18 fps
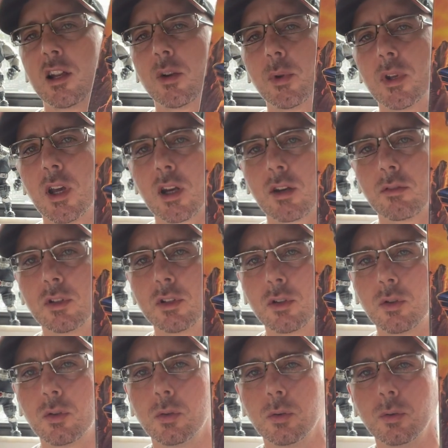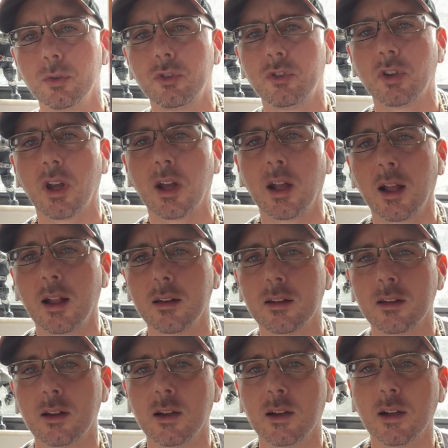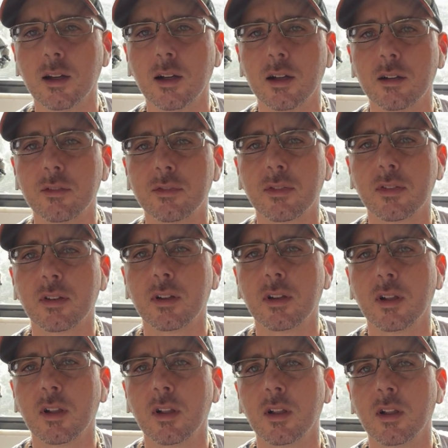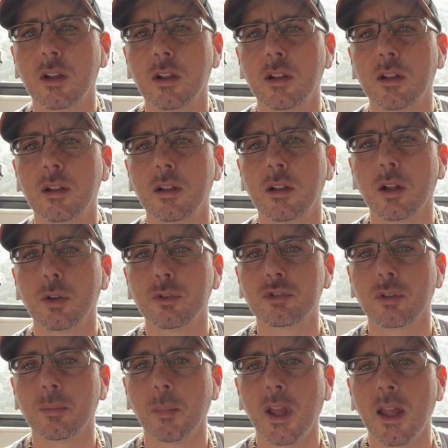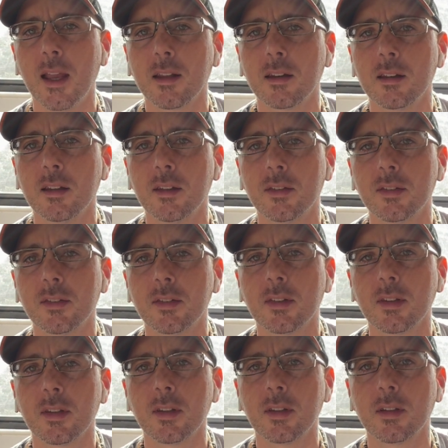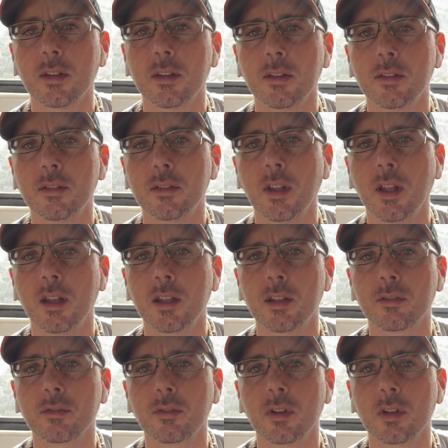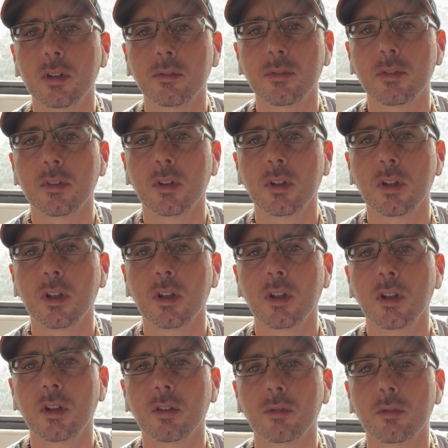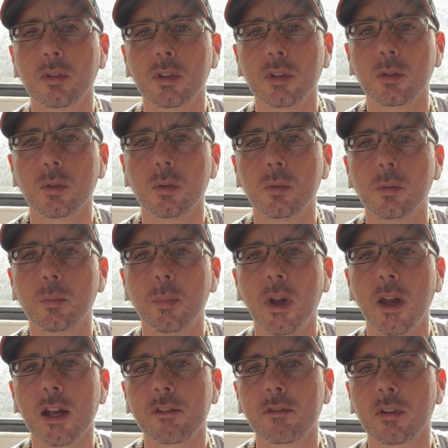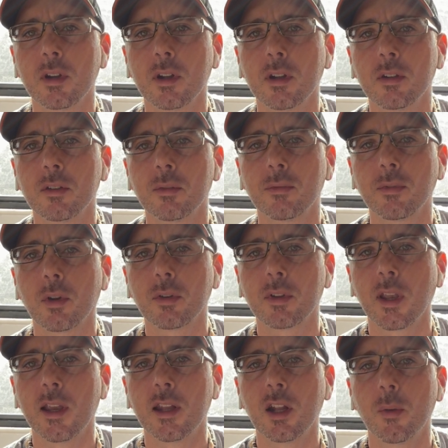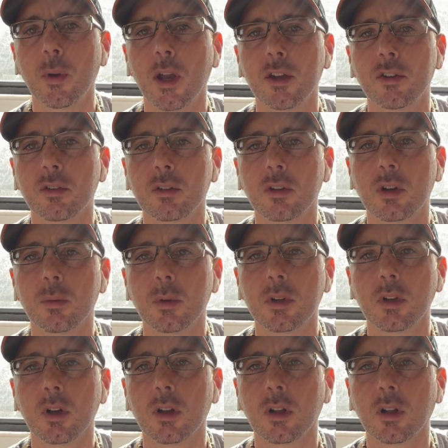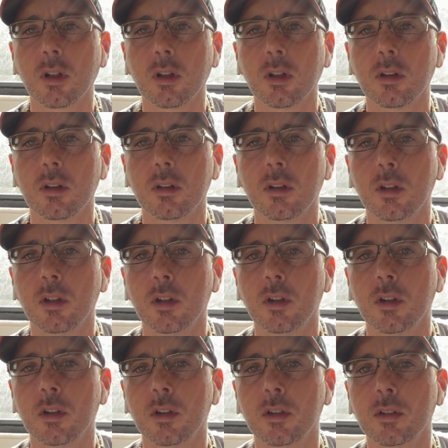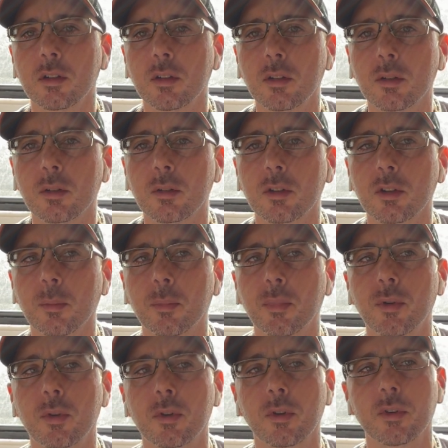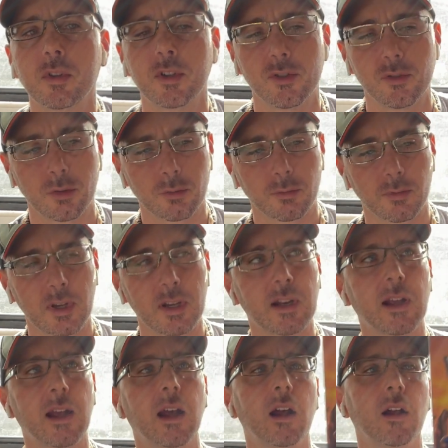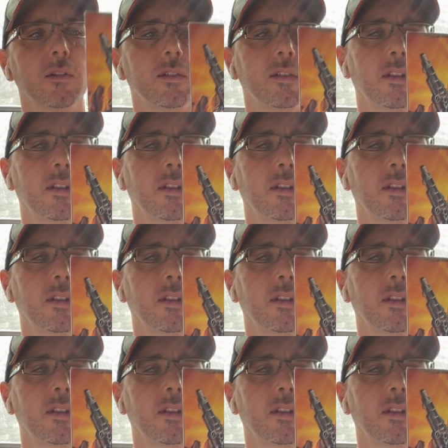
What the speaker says: we got a really cool shot of Ultra Magnus standing in front of really cool backgrounds, volcano action going on, a little computer digital readout.